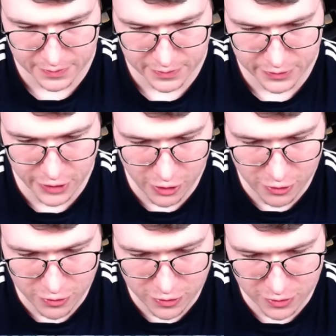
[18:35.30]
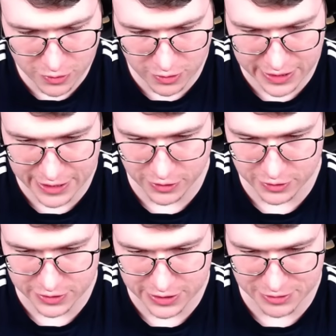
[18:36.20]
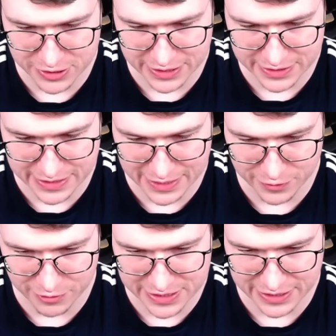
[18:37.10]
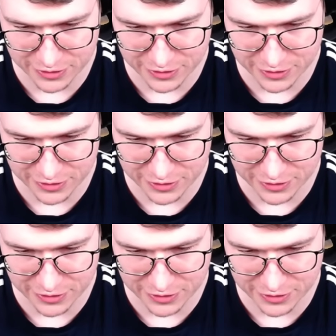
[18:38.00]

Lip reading: No! Okay, all good. I was like scared for 1 second.